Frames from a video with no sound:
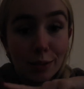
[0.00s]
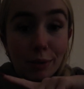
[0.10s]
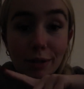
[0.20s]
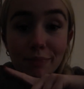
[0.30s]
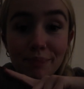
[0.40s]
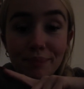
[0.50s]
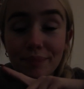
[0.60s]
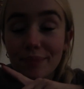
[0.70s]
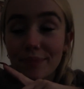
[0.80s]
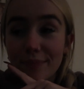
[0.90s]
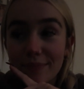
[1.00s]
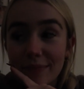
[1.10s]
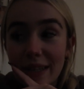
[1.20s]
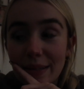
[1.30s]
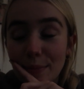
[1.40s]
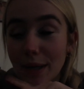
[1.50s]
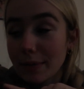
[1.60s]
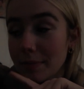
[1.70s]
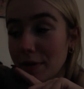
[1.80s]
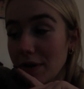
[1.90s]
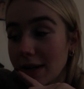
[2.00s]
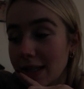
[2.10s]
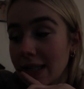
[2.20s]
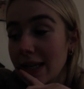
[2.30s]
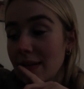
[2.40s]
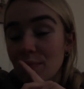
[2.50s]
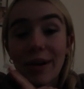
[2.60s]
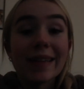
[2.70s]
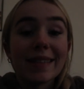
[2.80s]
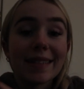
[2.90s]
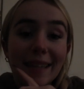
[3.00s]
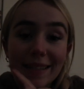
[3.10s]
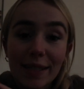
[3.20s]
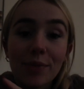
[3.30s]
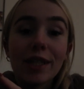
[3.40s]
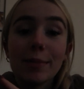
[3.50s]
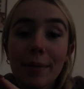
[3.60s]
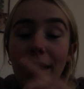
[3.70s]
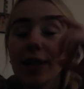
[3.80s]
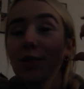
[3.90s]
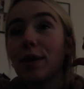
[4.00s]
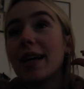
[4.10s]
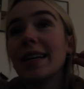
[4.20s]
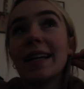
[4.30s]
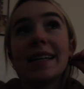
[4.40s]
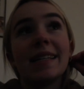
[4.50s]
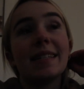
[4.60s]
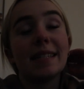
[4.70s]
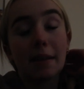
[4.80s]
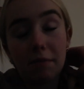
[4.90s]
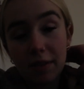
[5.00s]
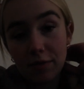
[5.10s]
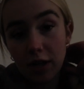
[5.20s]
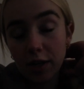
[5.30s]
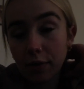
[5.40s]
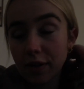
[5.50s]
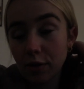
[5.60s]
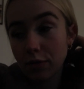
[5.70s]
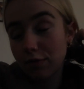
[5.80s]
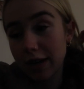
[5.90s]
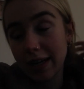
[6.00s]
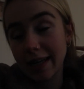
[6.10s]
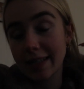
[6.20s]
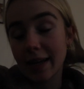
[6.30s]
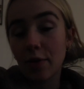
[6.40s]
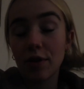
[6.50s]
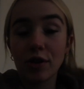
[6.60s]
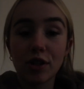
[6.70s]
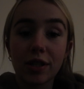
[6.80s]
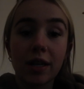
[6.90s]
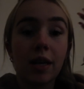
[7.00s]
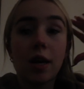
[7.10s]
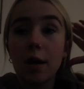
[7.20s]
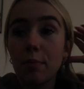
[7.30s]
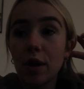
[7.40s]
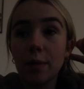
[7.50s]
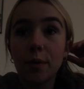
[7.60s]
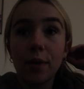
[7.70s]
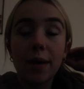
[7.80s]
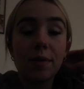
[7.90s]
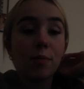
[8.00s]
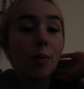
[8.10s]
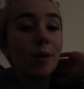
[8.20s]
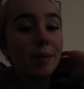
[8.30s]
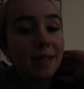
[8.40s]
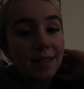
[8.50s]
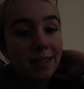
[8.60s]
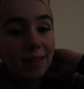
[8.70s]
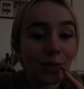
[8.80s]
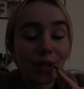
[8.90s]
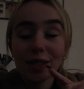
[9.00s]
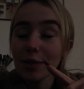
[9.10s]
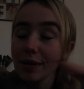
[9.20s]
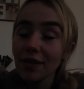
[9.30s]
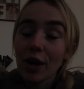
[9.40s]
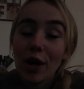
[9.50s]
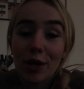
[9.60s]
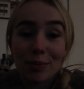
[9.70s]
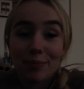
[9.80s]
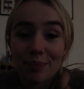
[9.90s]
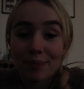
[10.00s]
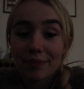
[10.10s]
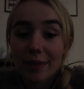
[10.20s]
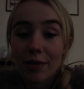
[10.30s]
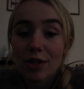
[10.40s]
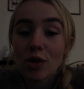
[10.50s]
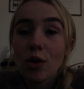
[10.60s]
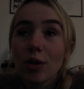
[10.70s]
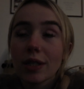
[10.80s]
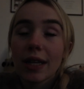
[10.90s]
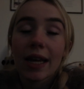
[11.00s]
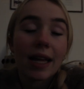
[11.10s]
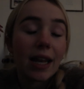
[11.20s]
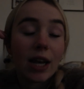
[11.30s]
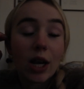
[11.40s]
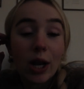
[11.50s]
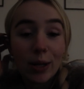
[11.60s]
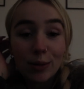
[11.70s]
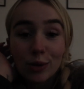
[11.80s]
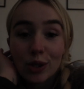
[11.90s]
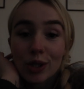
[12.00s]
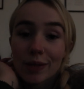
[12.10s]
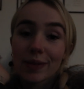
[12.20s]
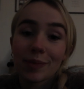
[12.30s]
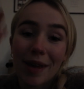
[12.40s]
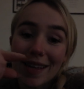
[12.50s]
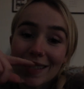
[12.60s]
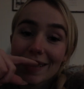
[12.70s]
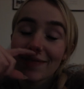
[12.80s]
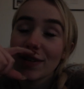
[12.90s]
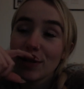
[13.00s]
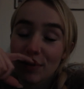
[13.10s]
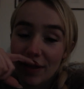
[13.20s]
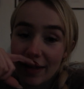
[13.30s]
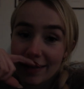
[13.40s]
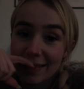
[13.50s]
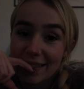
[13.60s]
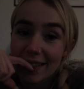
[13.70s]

to me, by my mirror, presents that still need to be packed away, and it is the 7th of January, so I really need to get on and just put them away. But the problem is, when you still live at home, there is not loads of space for you to put things.